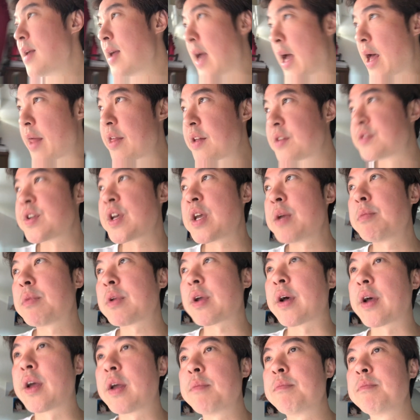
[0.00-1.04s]
At the same
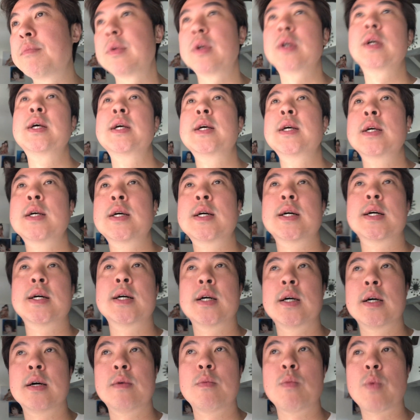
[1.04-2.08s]
time,
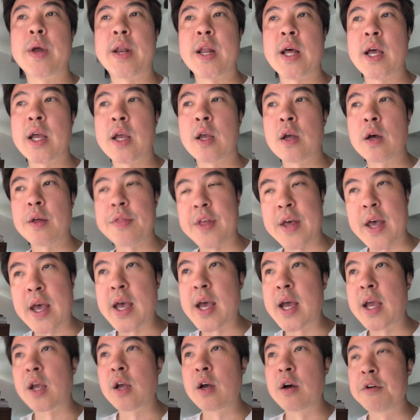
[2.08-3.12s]
when I got the
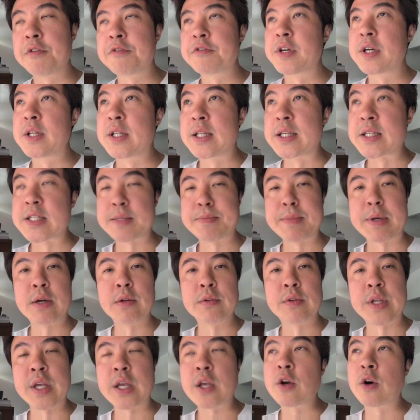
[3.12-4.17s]
hang of
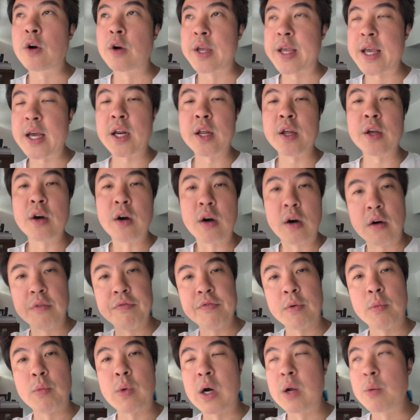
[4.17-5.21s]
dismounting or getting
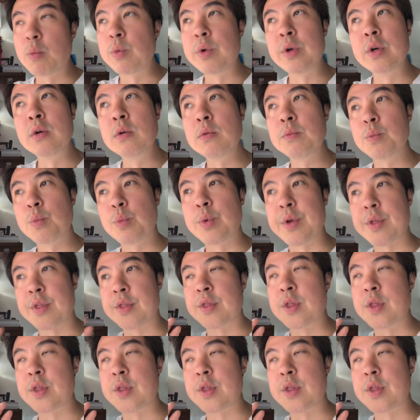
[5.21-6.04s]
off the Onewheel with